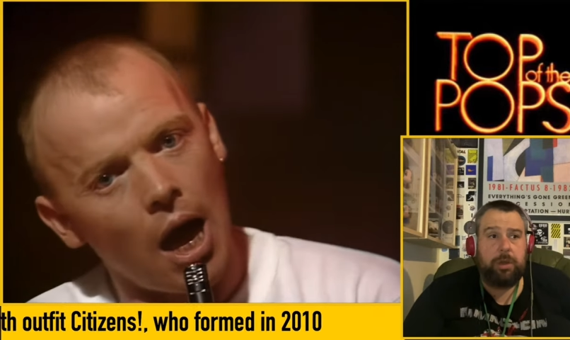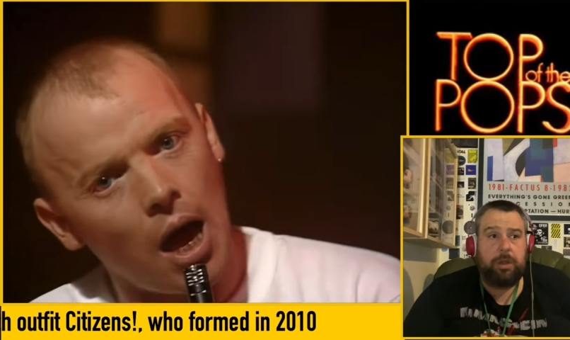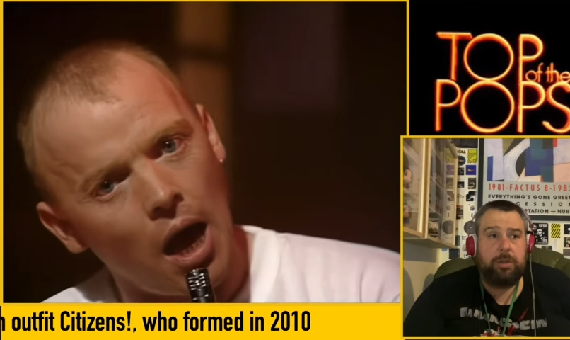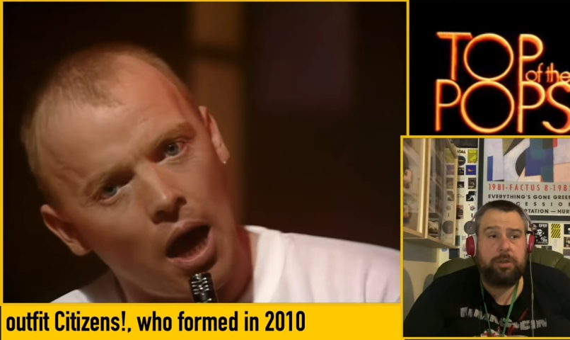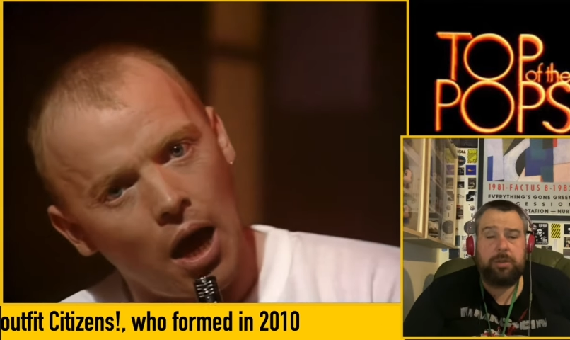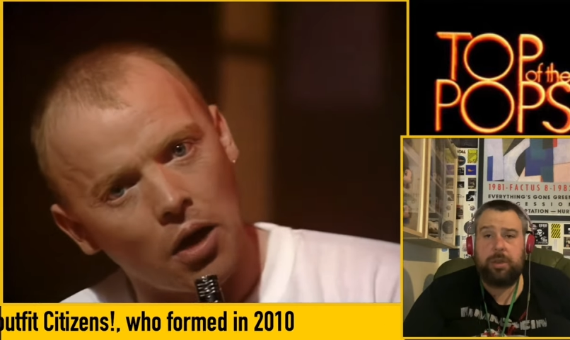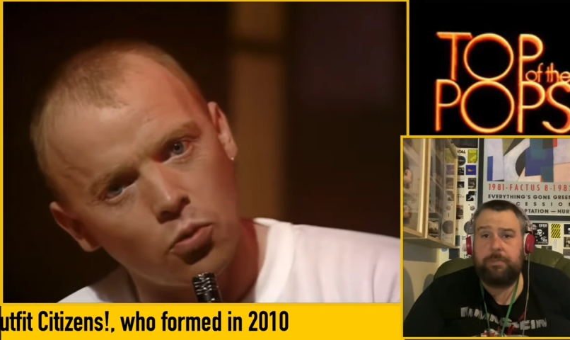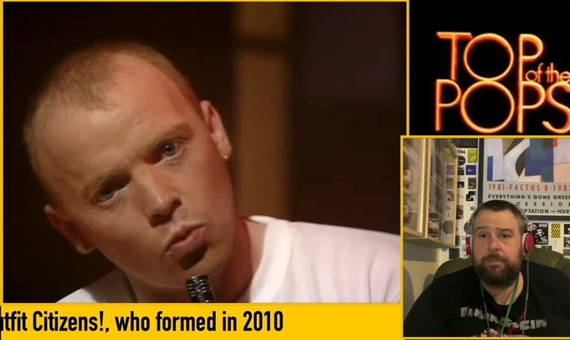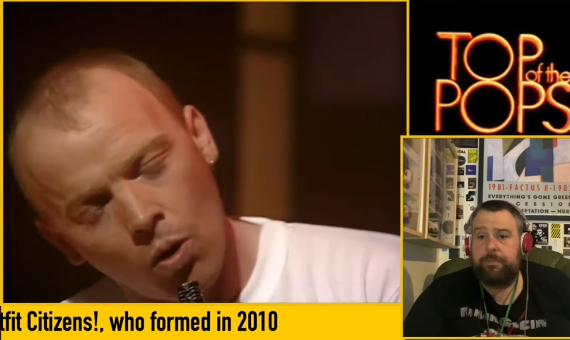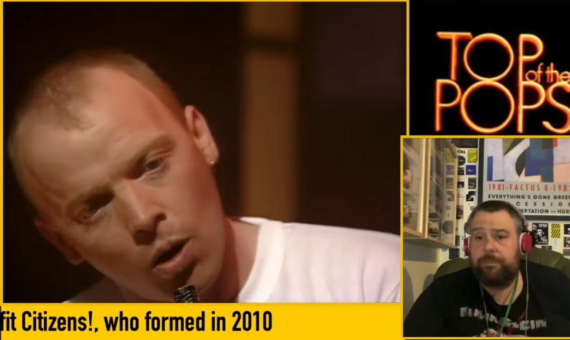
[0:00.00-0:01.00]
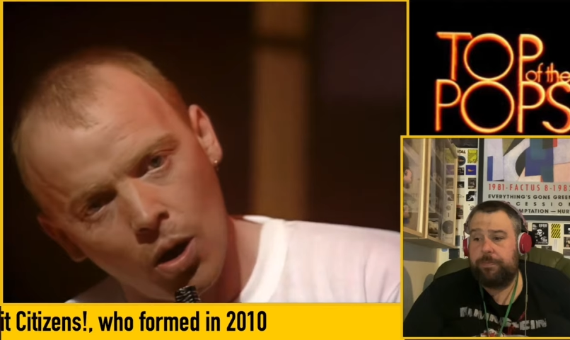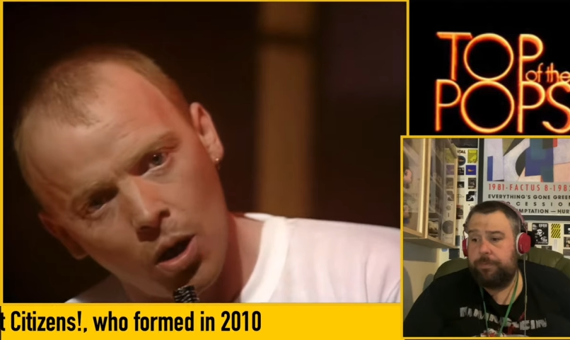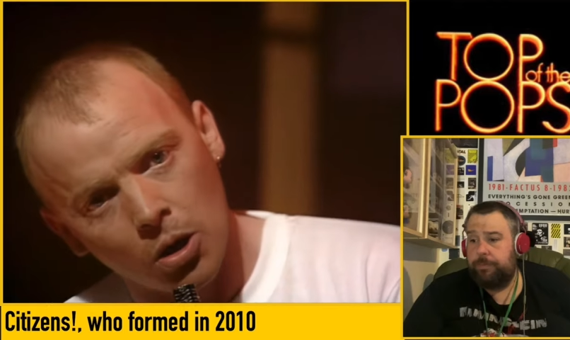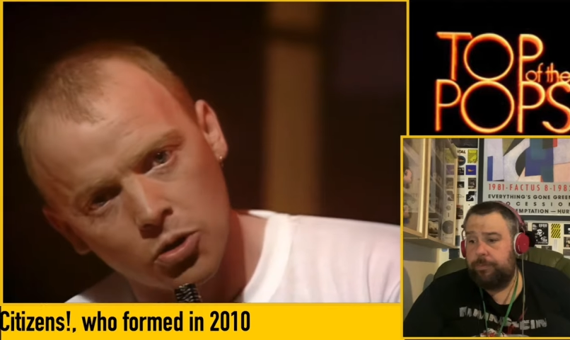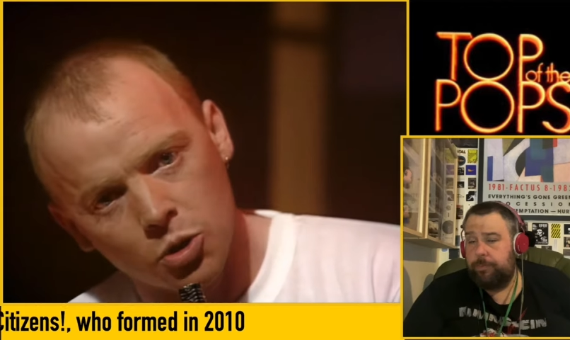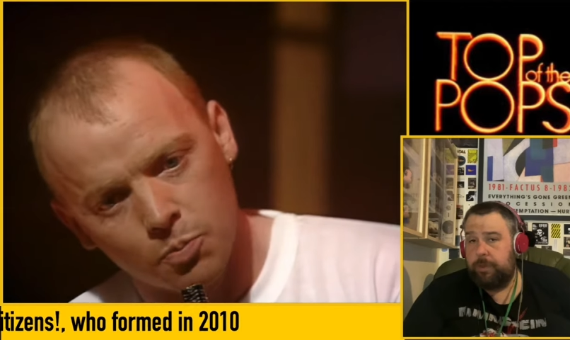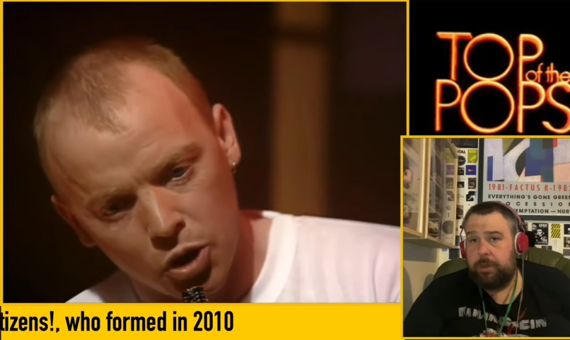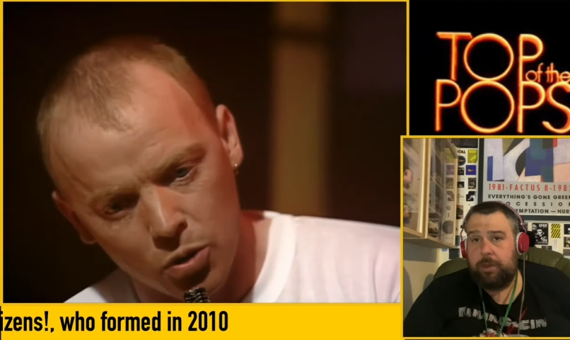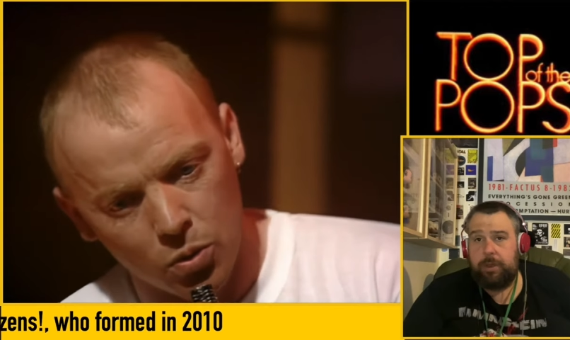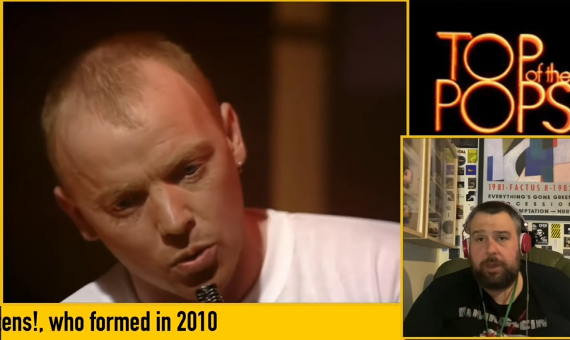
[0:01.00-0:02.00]
Speaker 1: and
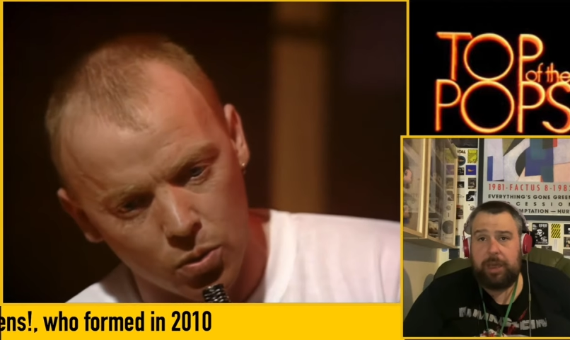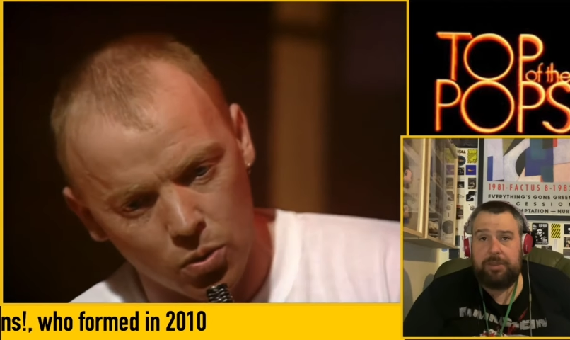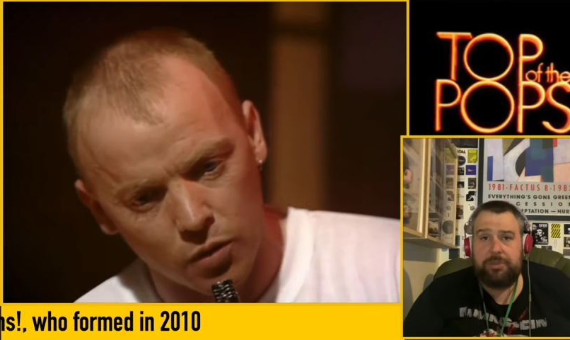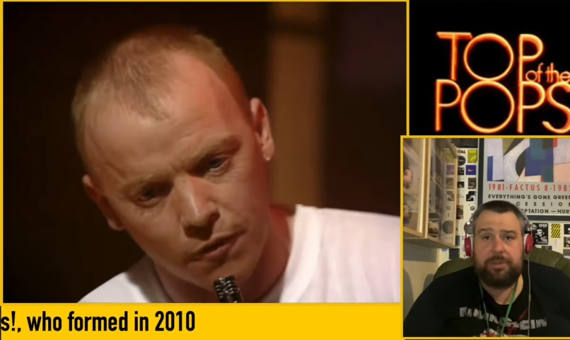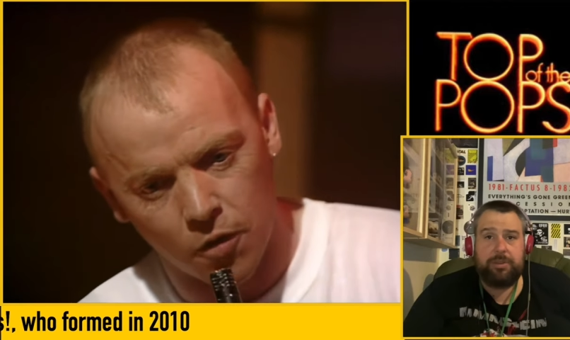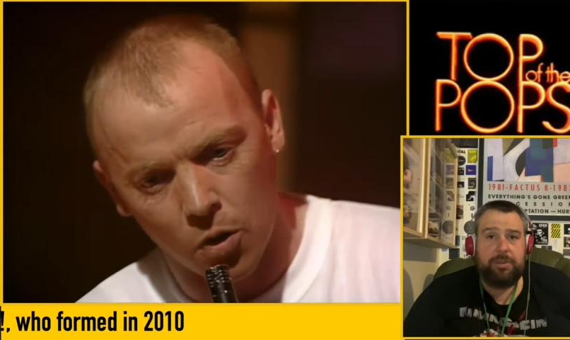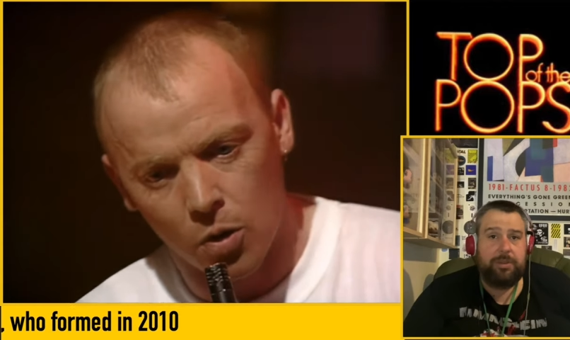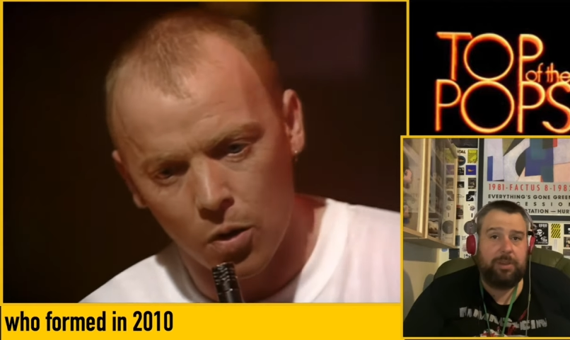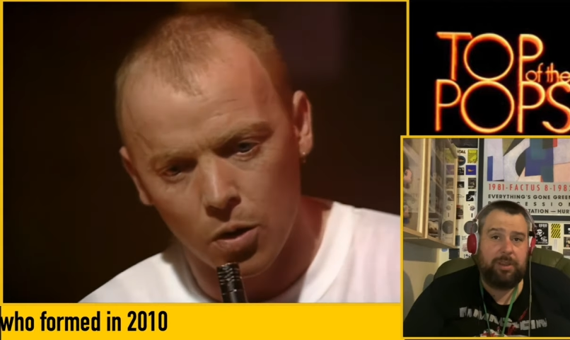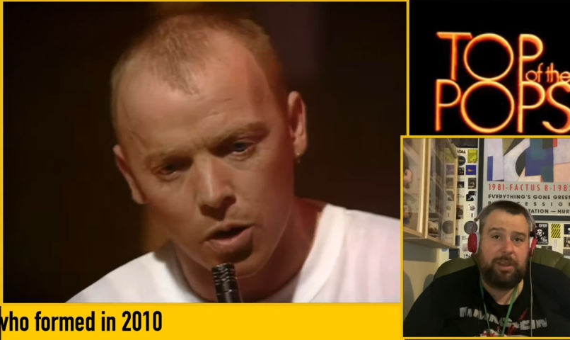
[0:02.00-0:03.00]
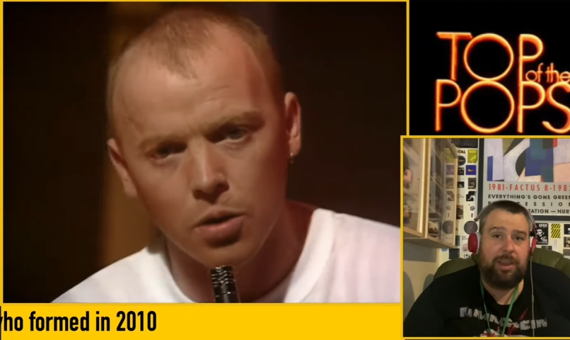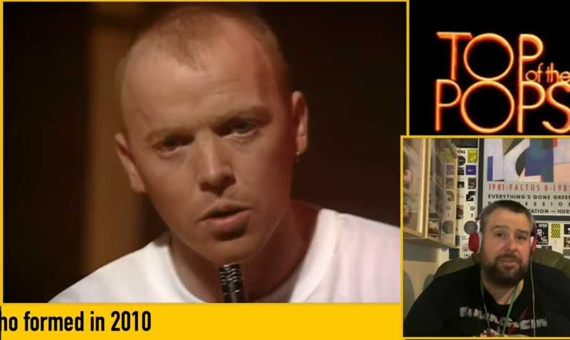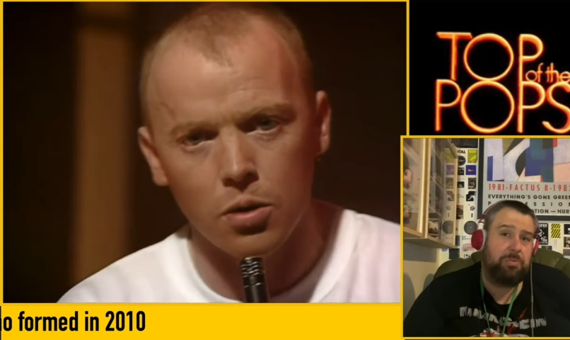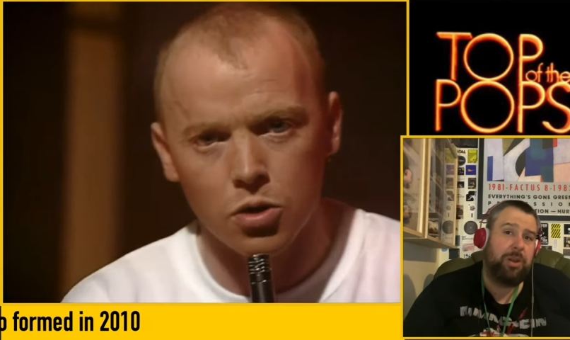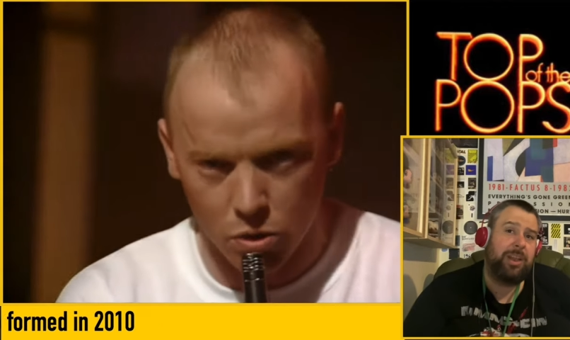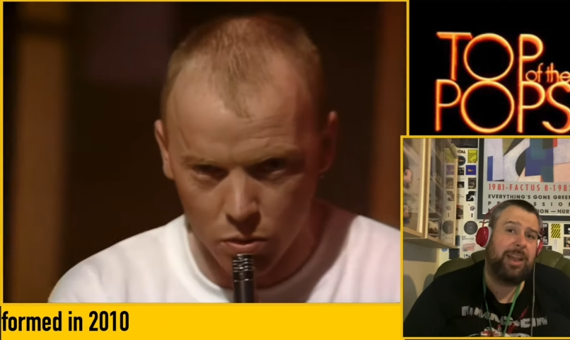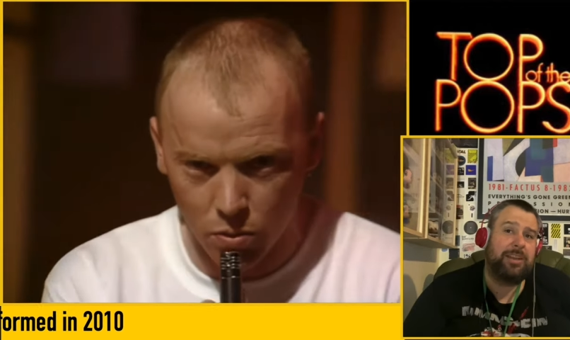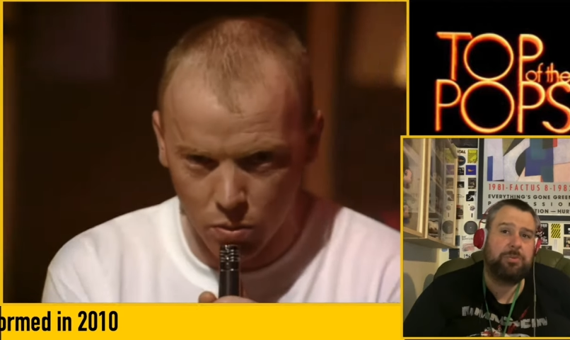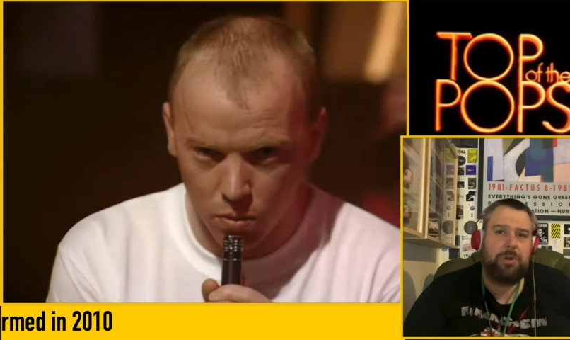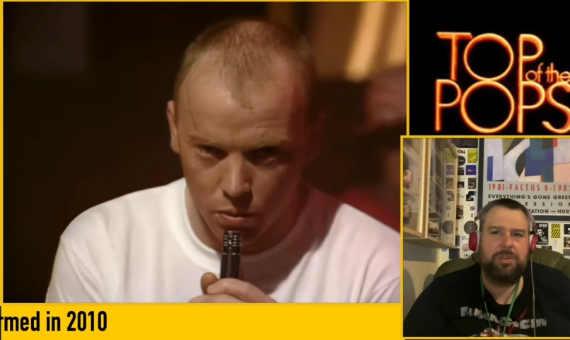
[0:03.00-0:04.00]
um, it's it's one of the
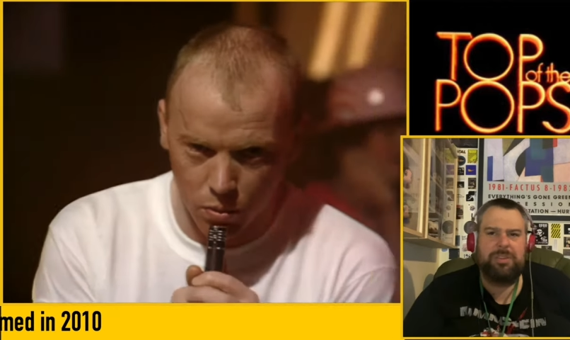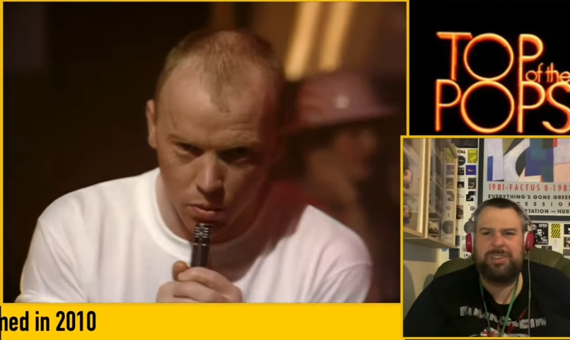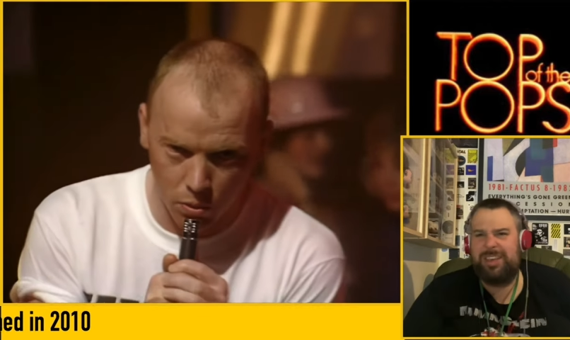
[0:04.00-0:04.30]
last ones.